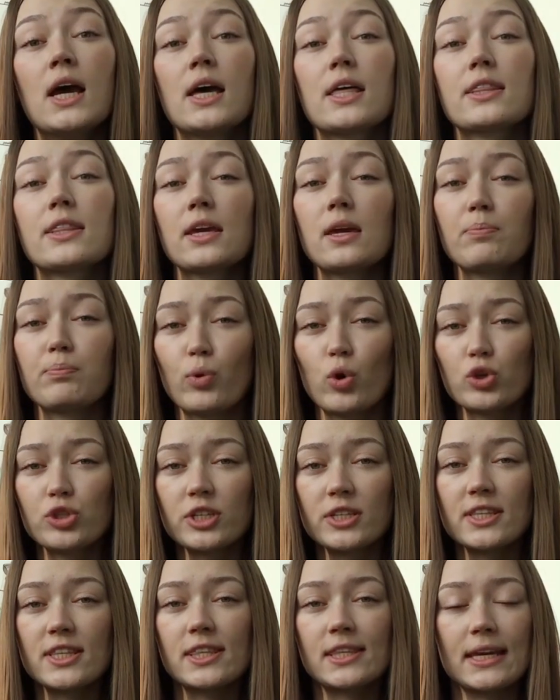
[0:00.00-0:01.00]
The
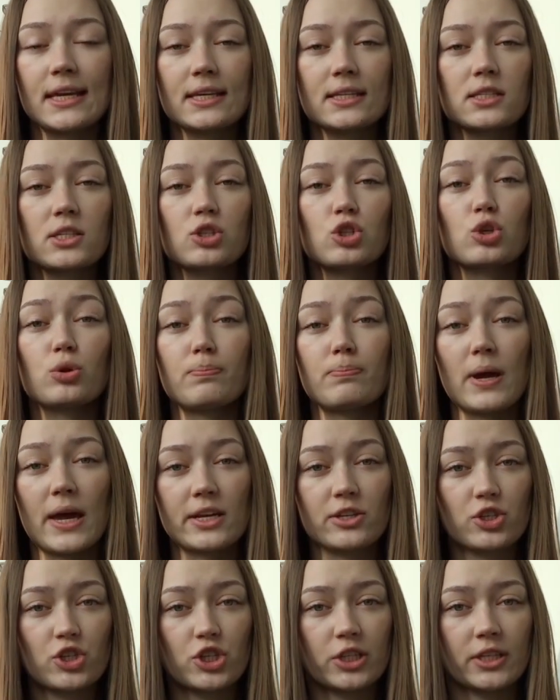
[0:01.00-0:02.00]
important things to
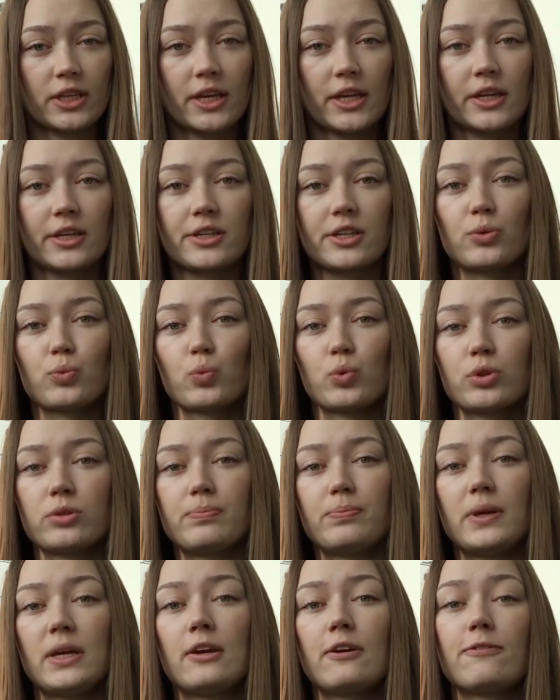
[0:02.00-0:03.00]
mention here would
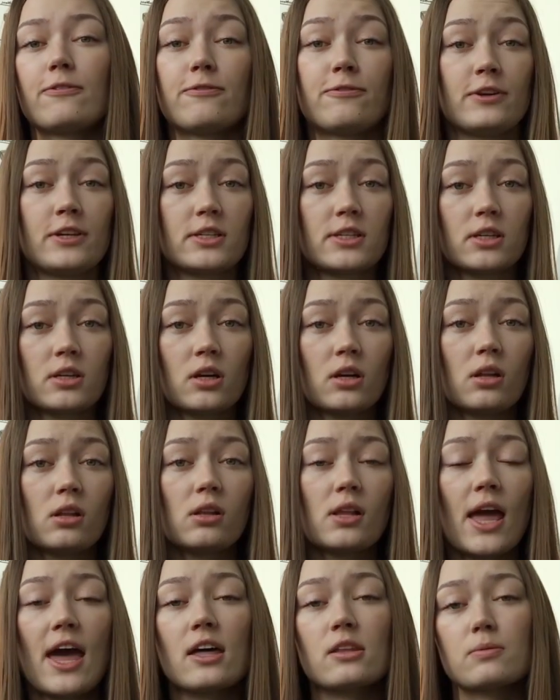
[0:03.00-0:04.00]
be physical
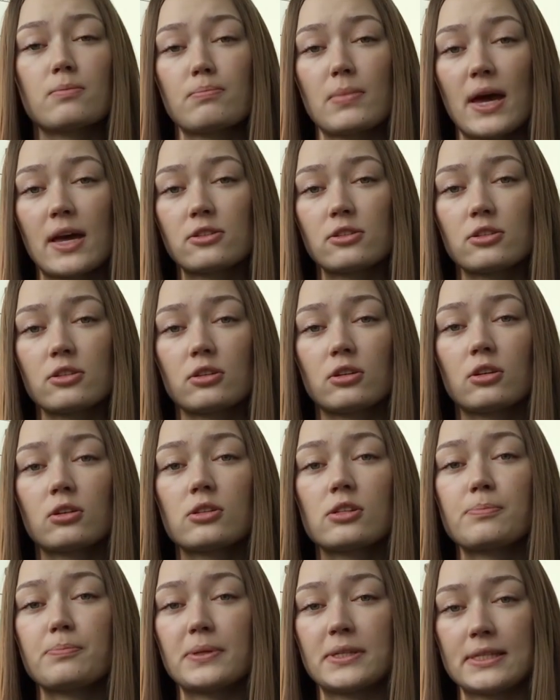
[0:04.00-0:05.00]
and mental
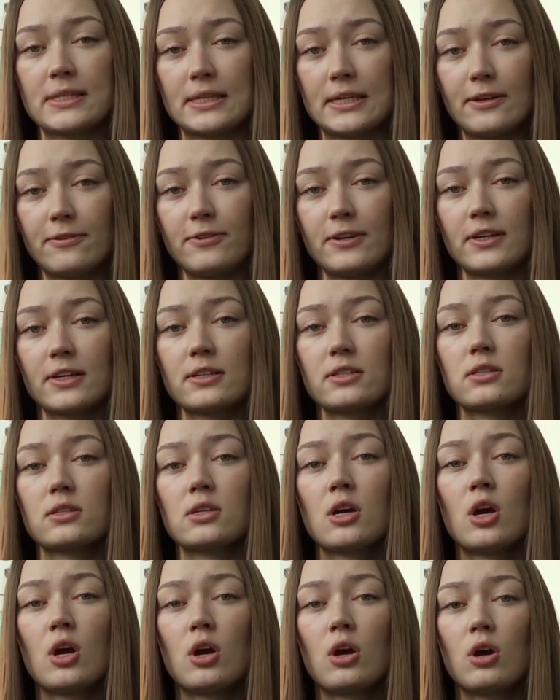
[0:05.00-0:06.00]
specifics
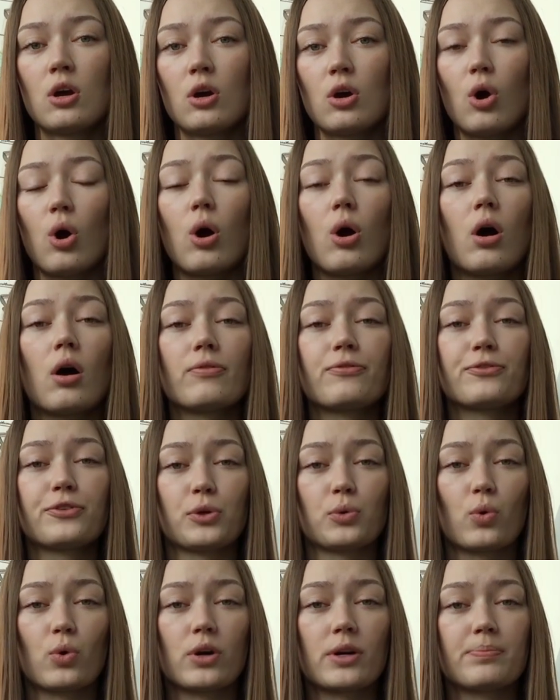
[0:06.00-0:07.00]
of
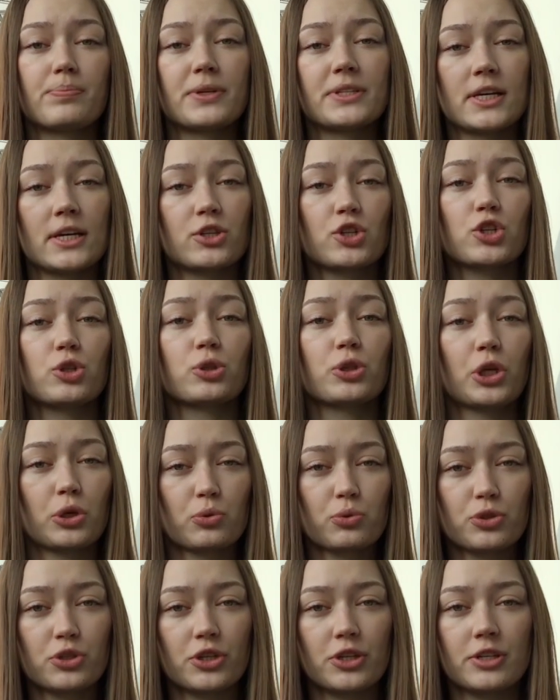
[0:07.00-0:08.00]
your potential
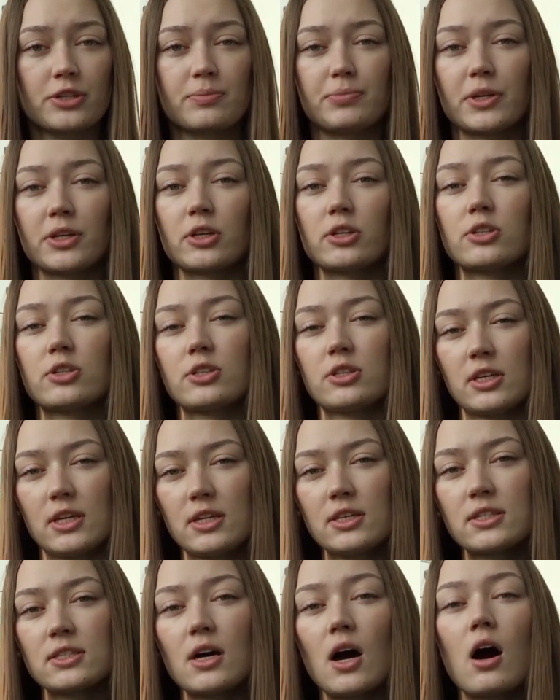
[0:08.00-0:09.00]
users, because
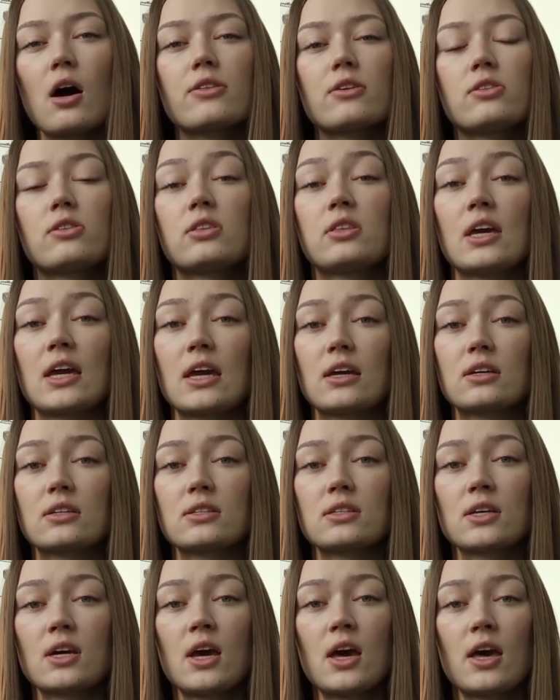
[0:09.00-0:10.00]
these are the
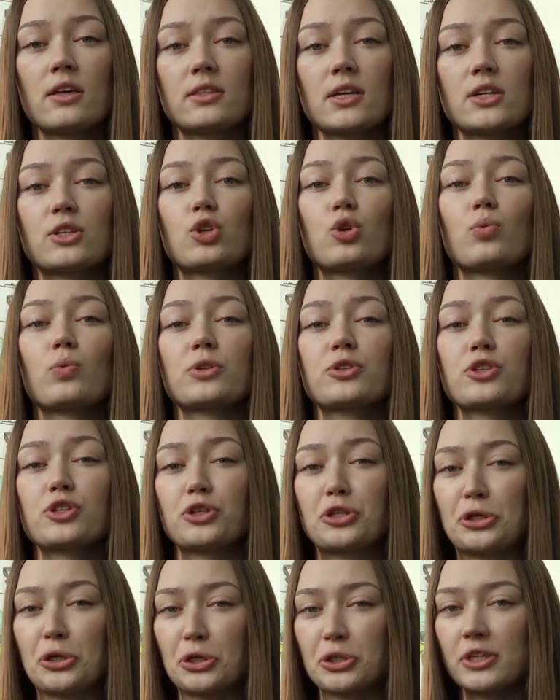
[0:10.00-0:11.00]
things that you will
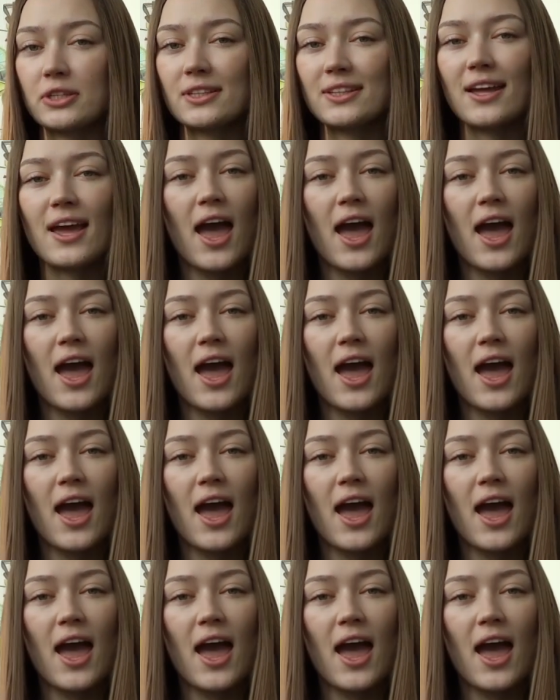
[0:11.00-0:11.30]
certainly